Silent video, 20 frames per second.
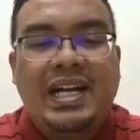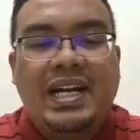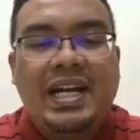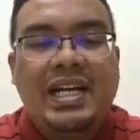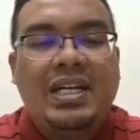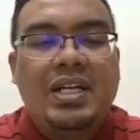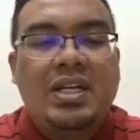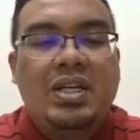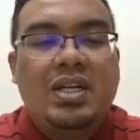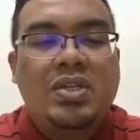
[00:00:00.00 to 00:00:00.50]

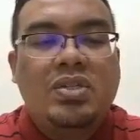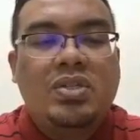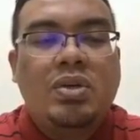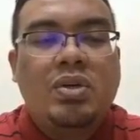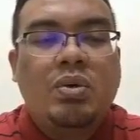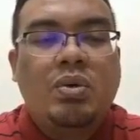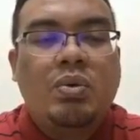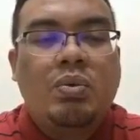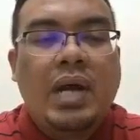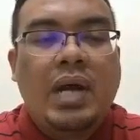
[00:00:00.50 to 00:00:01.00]
right?
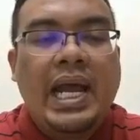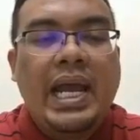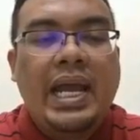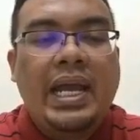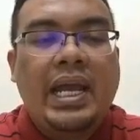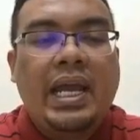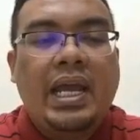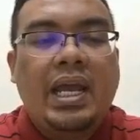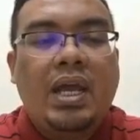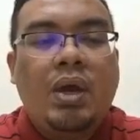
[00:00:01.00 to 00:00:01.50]
So
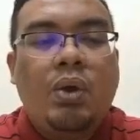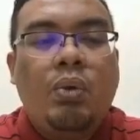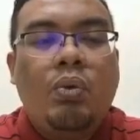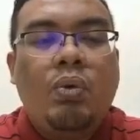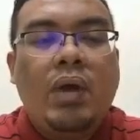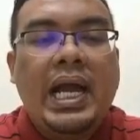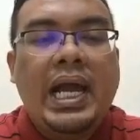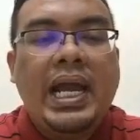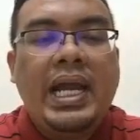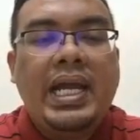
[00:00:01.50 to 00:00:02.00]
why
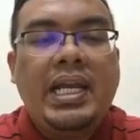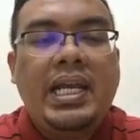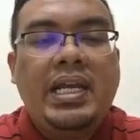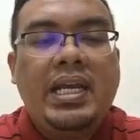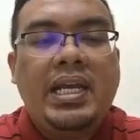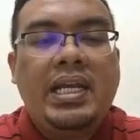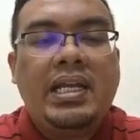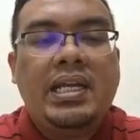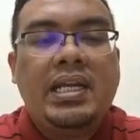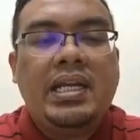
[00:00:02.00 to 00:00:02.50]

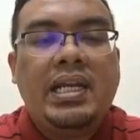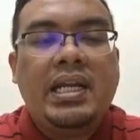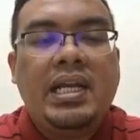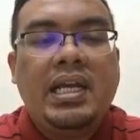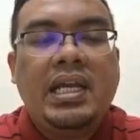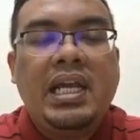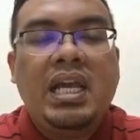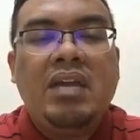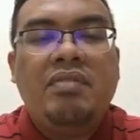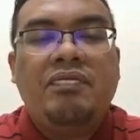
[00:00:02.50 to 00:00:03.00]
did
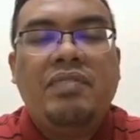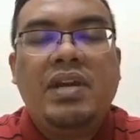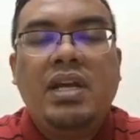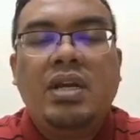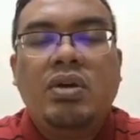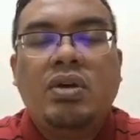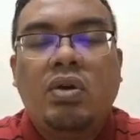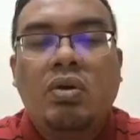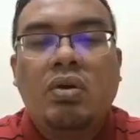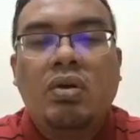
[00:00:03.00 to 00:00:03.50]
he
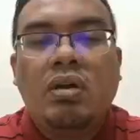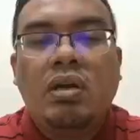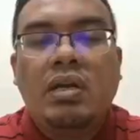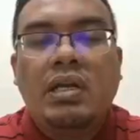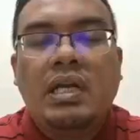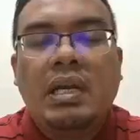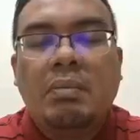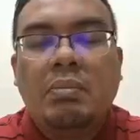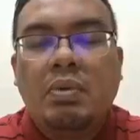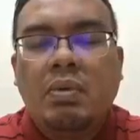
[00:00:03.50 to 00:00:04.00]
feel
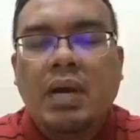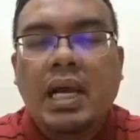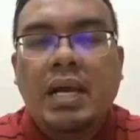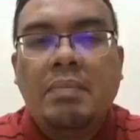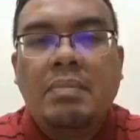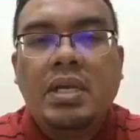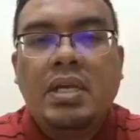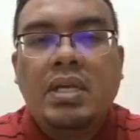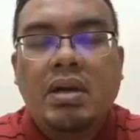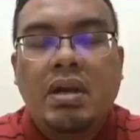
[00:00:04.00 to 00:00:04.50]
cold? Number
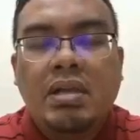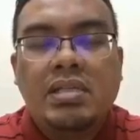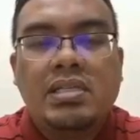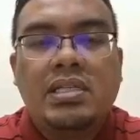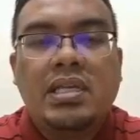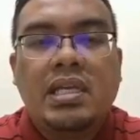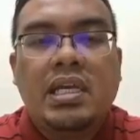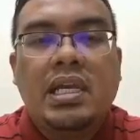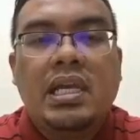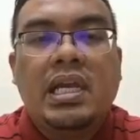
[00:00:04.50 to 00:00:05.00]
1,
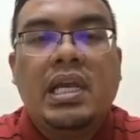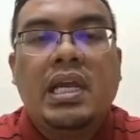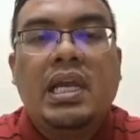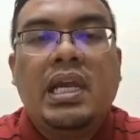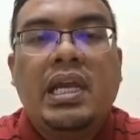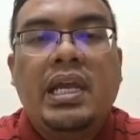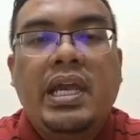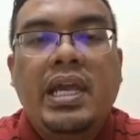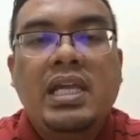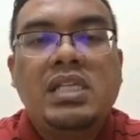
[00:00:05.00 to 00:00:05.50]
because
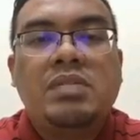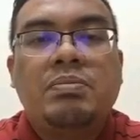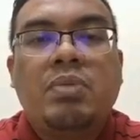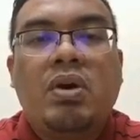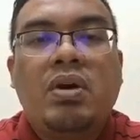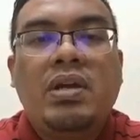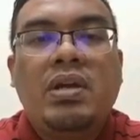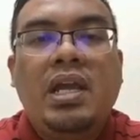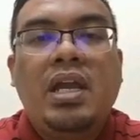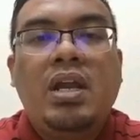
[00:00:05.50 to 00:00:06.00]
his
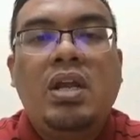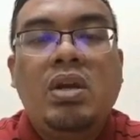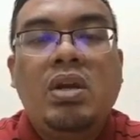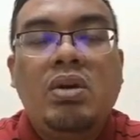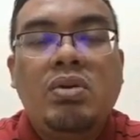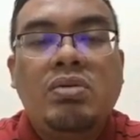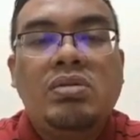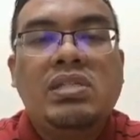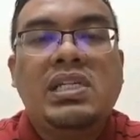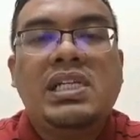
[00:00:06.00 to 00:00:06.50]
body
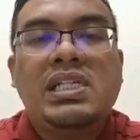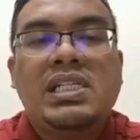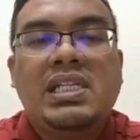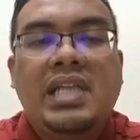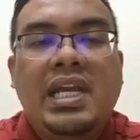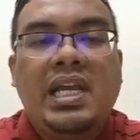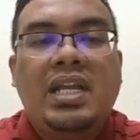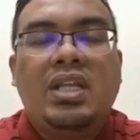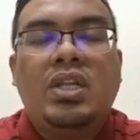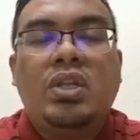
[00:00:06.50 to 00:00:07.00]
loses
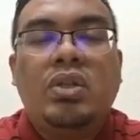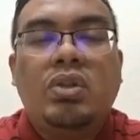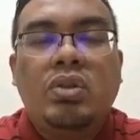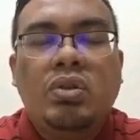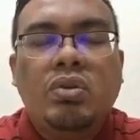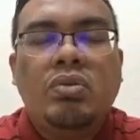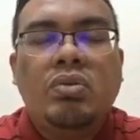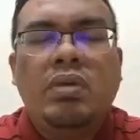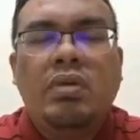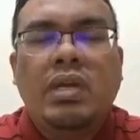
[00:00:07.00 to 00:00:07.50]
heat
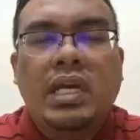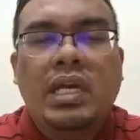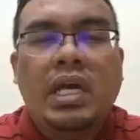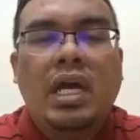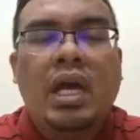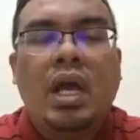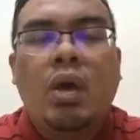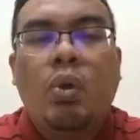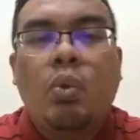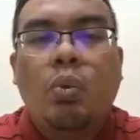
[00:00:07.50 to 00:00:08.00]
to
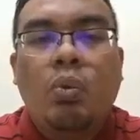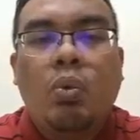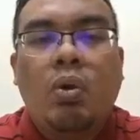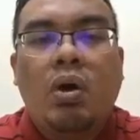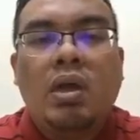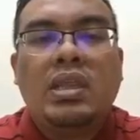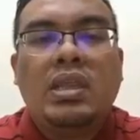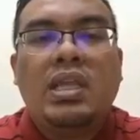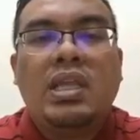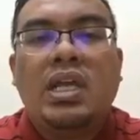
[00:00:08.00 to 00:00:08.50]
the
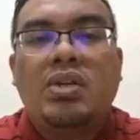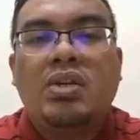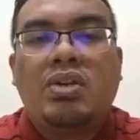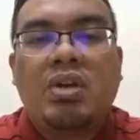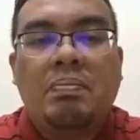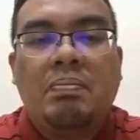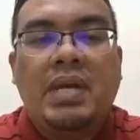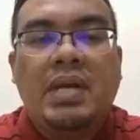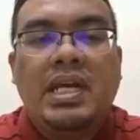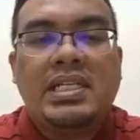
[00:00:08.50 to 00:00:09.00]
water
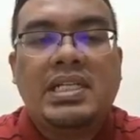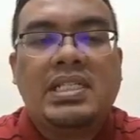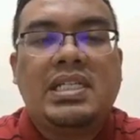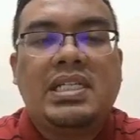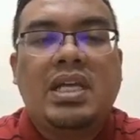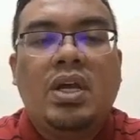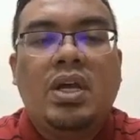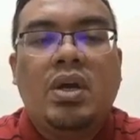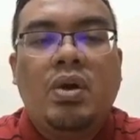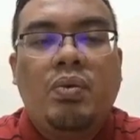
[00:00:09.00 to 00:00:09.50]

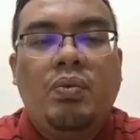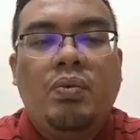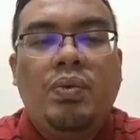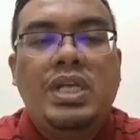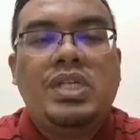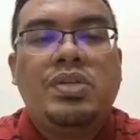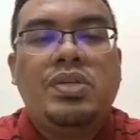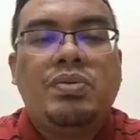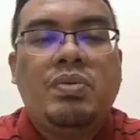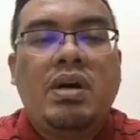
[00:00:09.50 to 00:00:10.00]
droplets
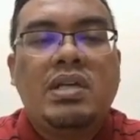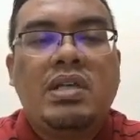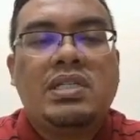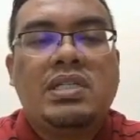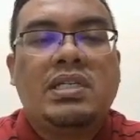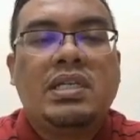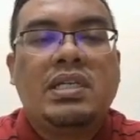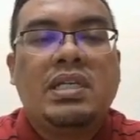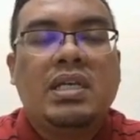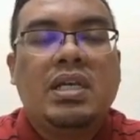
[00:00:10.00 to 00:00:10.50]
which
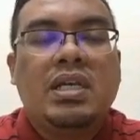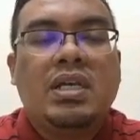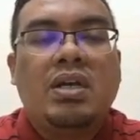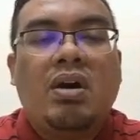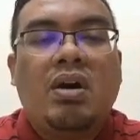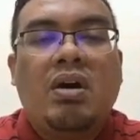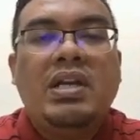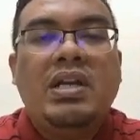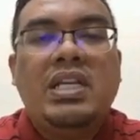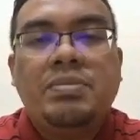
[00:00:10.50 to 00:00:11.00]
was
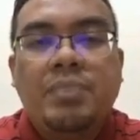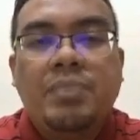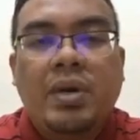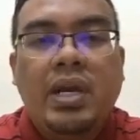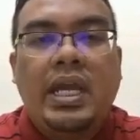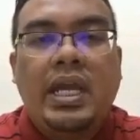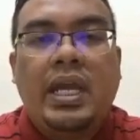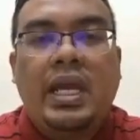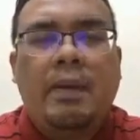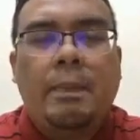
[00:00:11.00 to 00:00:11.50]
on his
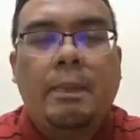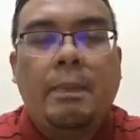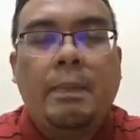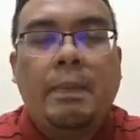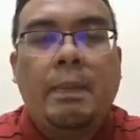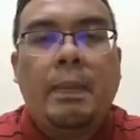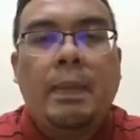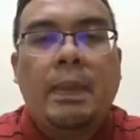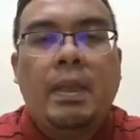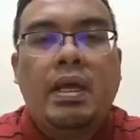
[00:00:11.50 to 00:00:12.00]
body.
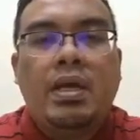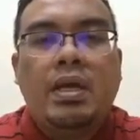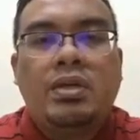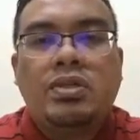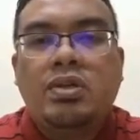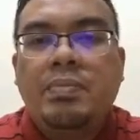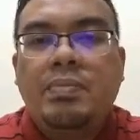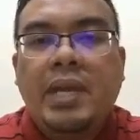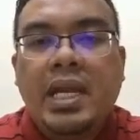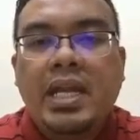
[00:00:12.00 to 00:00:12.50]

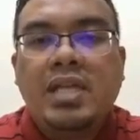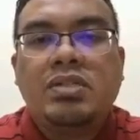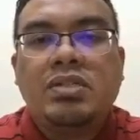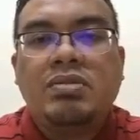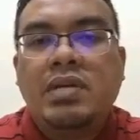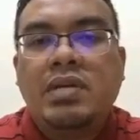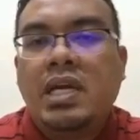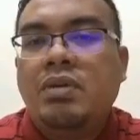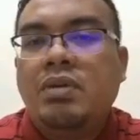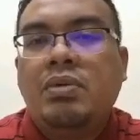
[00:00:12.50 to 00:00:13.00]
So many of